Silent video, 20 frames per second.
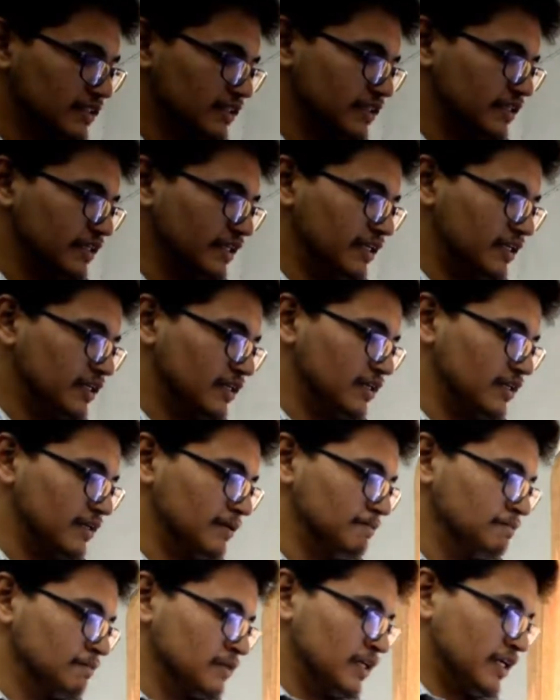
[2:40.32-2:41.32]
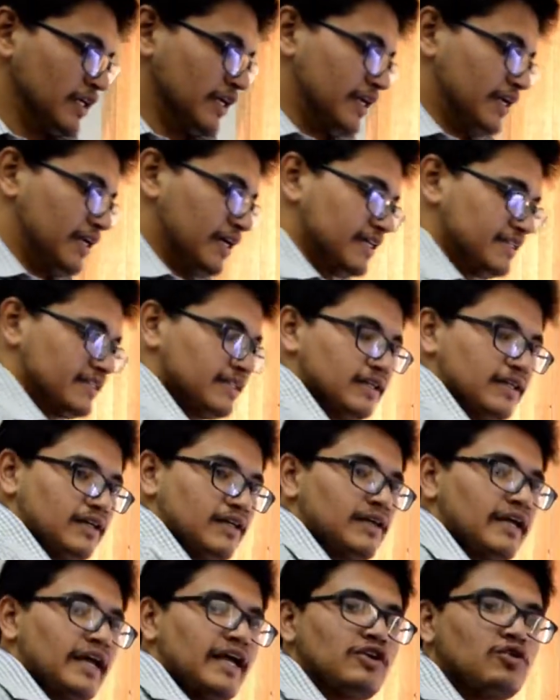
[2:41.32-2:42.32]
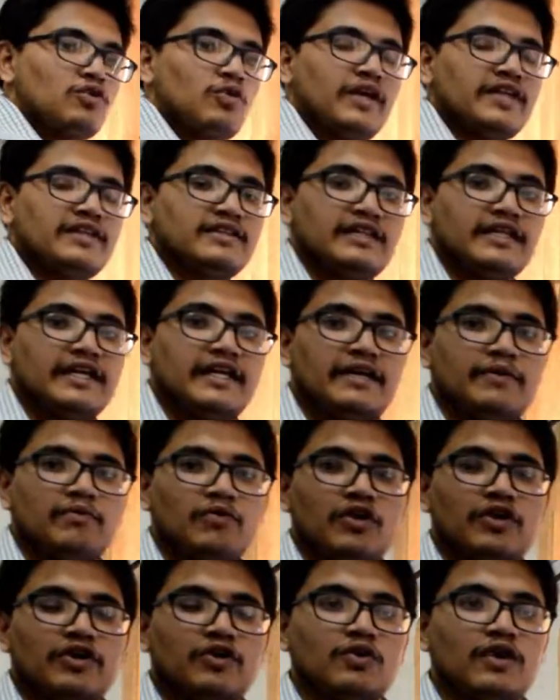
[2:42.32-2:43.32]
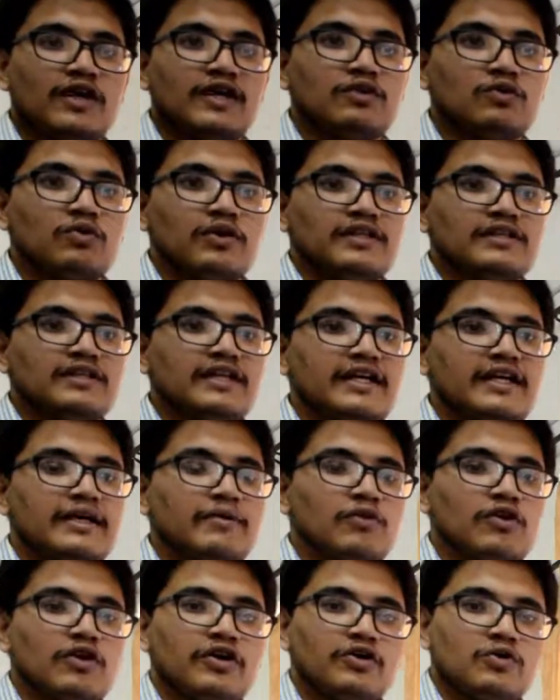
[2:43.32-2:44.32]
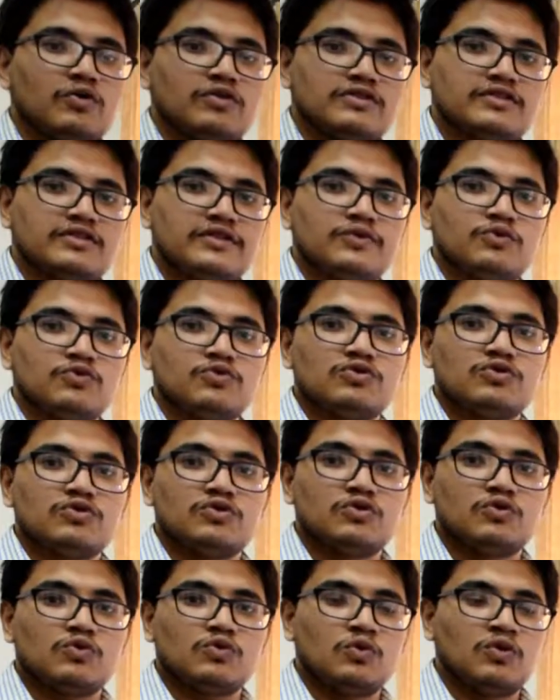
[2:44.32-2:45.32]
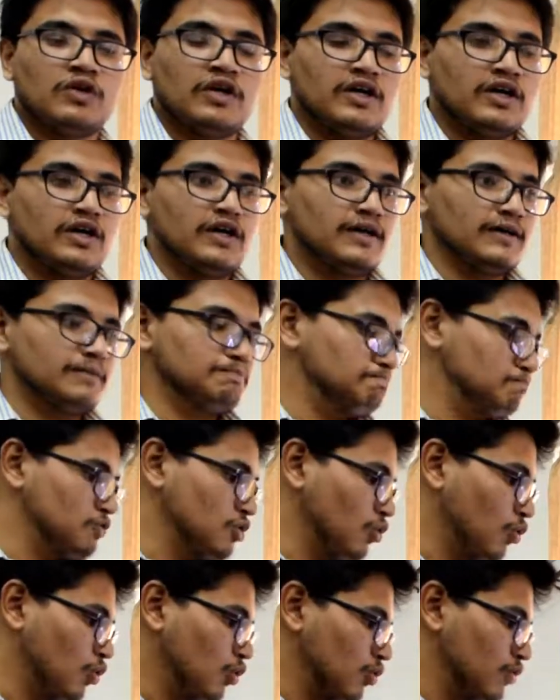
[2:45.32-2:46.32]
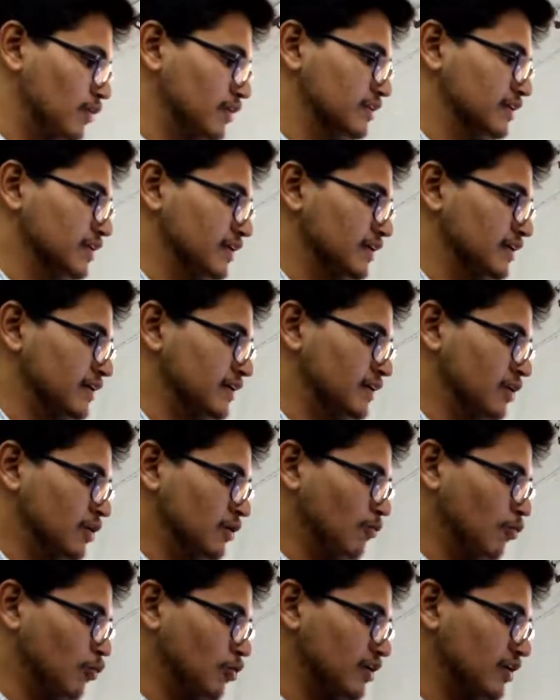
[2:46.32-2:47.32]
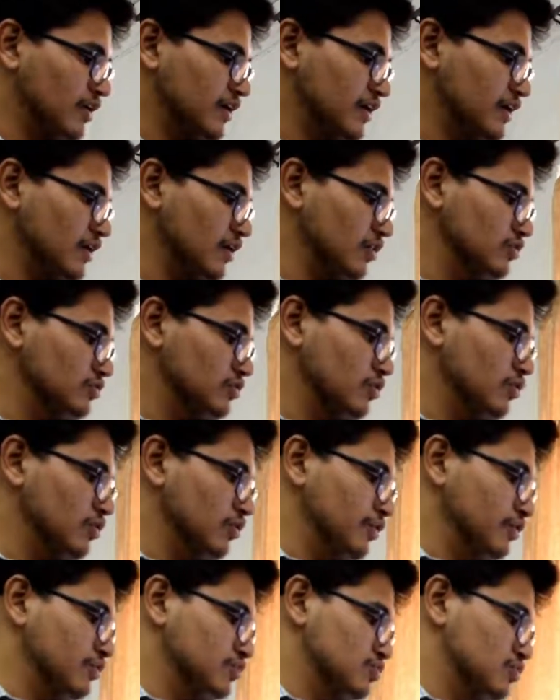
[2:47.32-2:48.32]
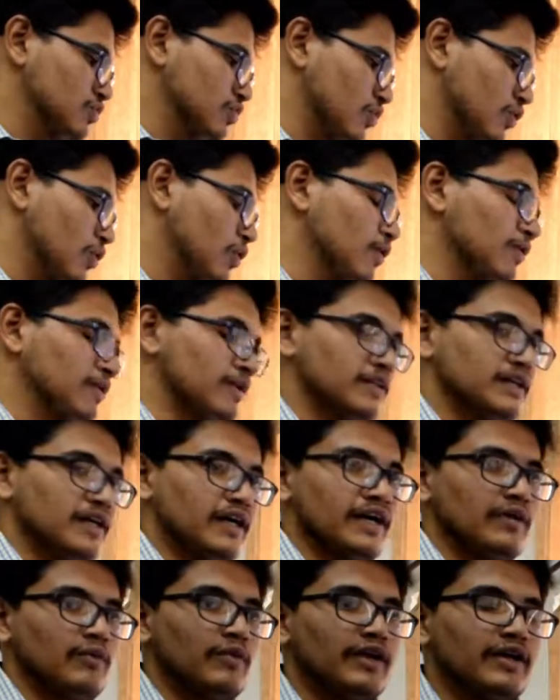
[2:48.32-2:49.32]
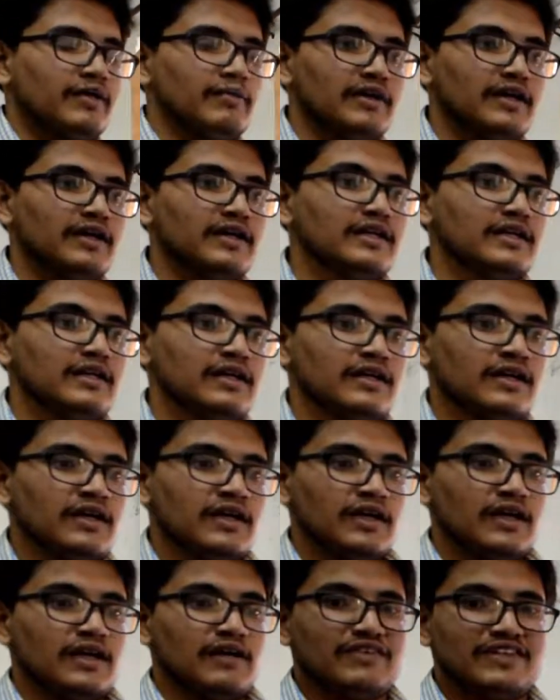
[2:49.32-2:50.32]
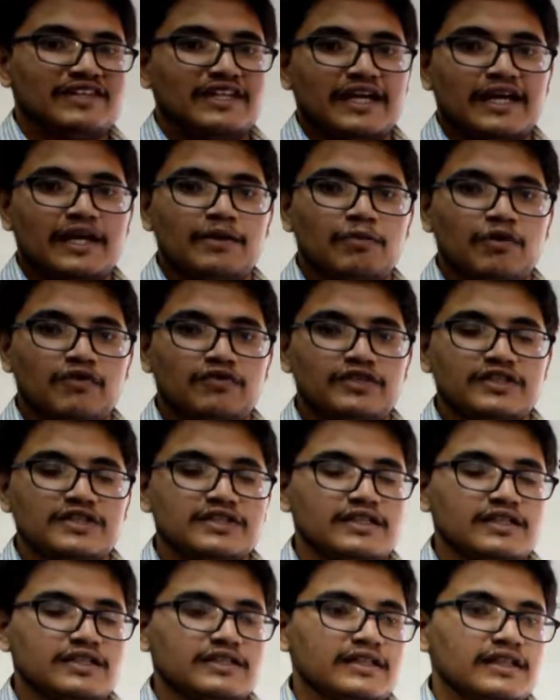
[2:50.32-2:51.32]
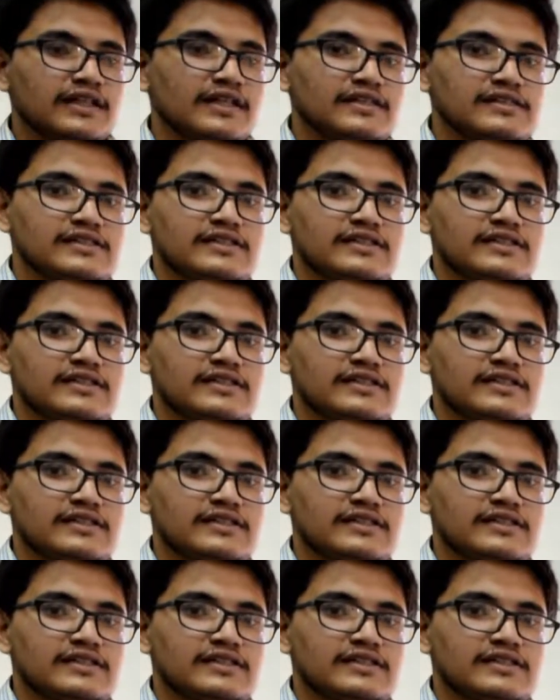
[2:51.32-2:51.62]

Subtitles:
Then it has a L29 3D module. L29 3D module is used to roll over the motor and also used to roll over the conveyor belt with the help of digital signals.